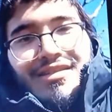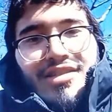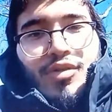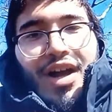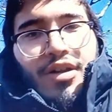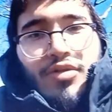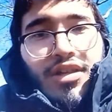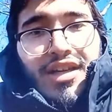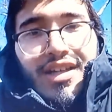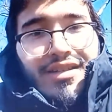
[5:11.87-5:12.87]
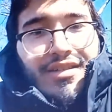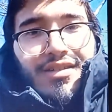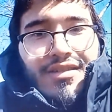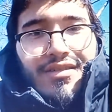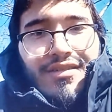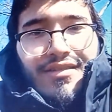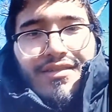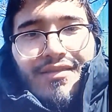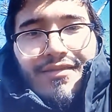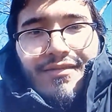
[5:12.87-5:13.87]
so I don't get it. Another
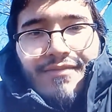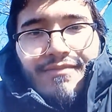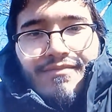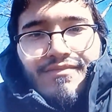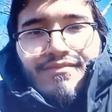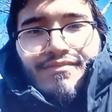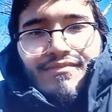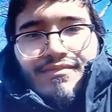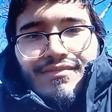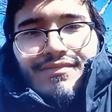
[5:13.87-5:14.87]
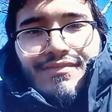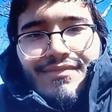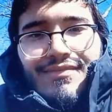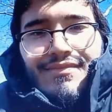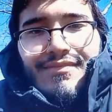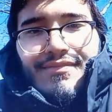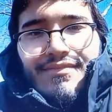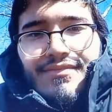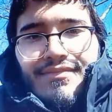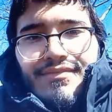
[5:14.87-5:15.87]
thing, Dylan. Um,
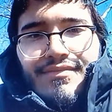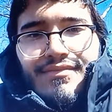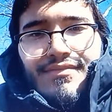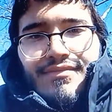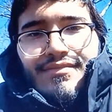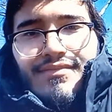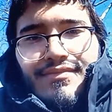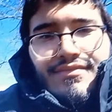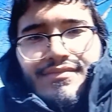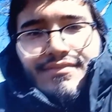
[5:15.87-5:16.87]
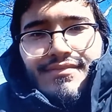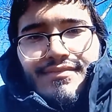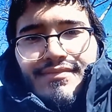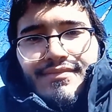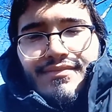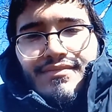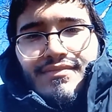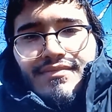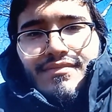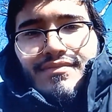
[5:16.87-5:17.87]
like on my on my job, my part
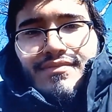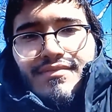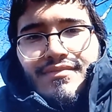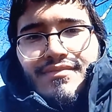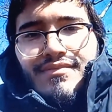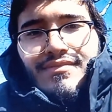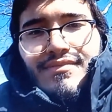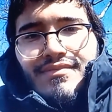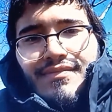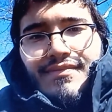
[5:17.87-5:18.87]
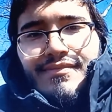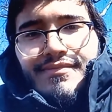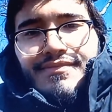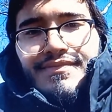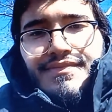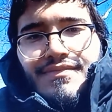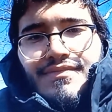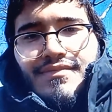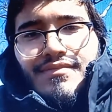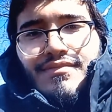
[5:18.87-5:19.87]
time job at Amazon. I mean, even though we're on
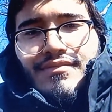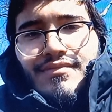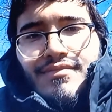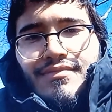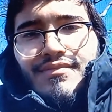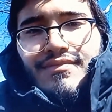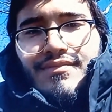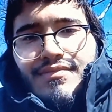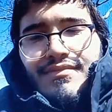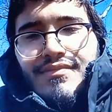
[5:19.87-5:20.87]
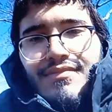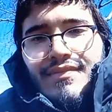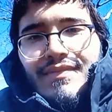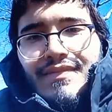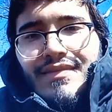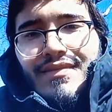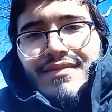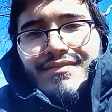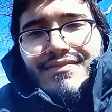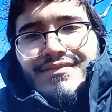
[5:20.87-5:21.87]
Amazon Music and Audible, I you know
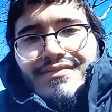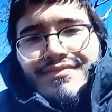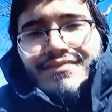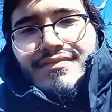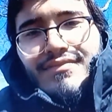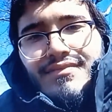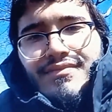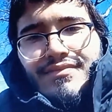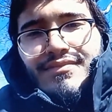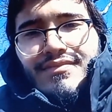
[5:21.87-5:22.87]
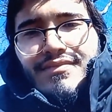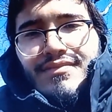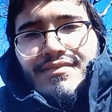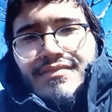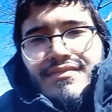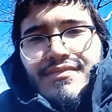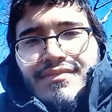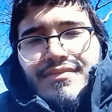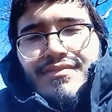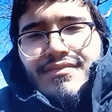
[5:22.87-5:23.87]
viewers know I work part time.
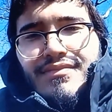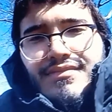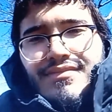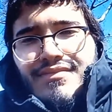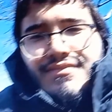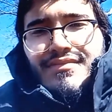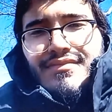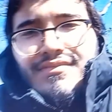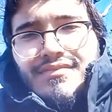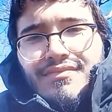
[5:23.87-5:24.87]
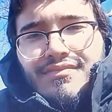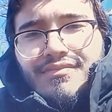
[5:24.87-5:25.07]
I'm a shopper at at the Whole